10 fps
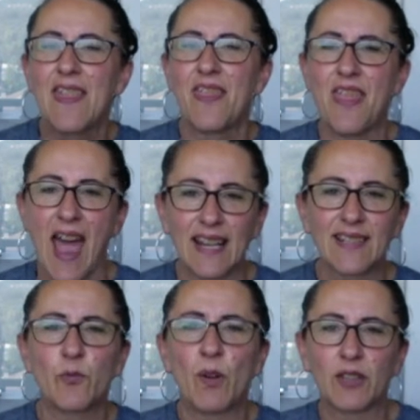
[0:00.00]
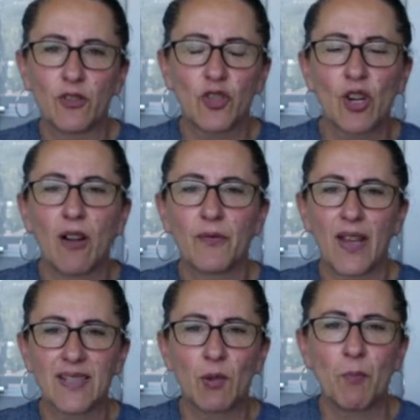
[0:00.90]
That's what the Chong
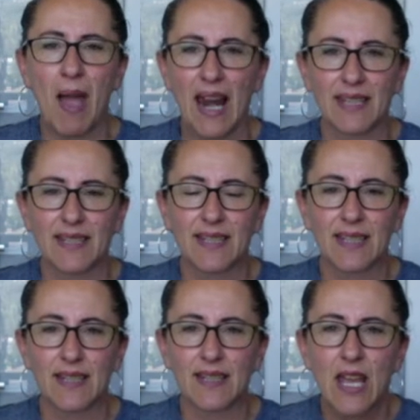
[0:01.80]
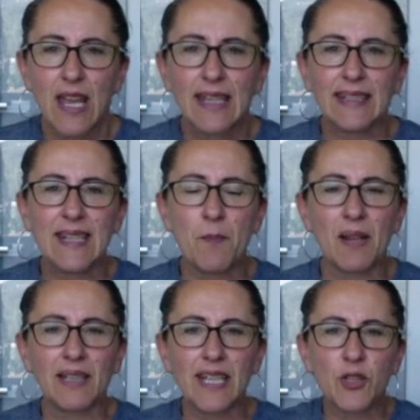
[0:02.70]
vessel balance is. The
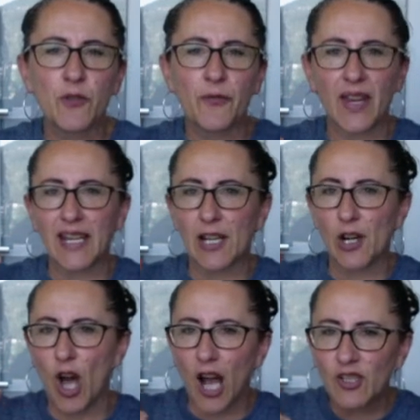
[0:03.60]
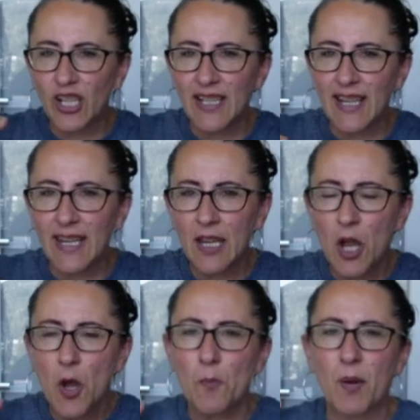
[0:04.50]
ability to think logically,
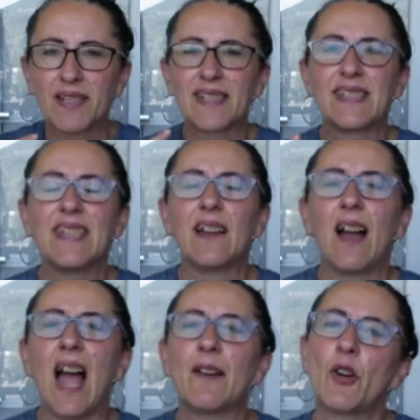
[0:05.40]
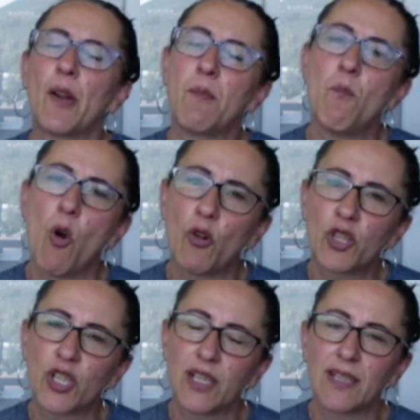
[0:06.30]
but still have our
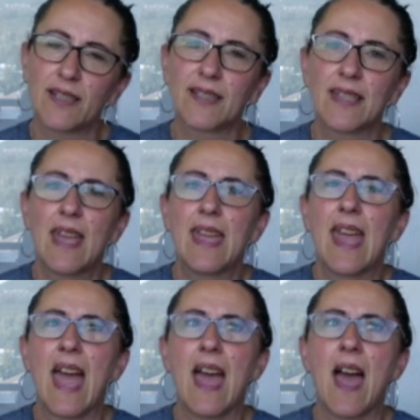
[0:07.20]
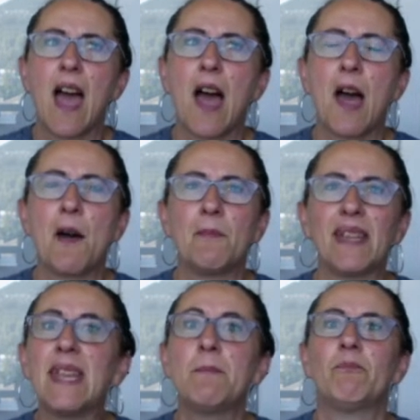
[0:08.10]
emotions
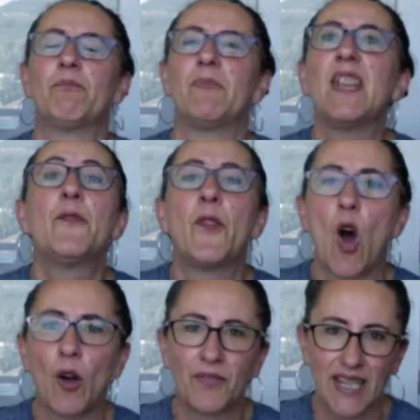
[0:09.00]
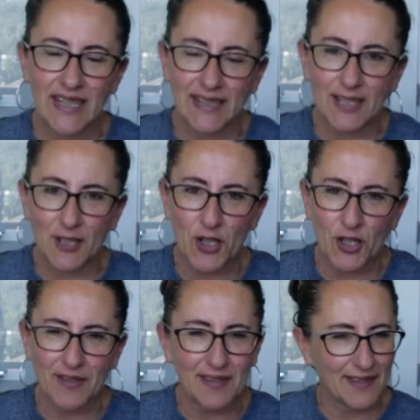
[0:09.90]
involved in the decision.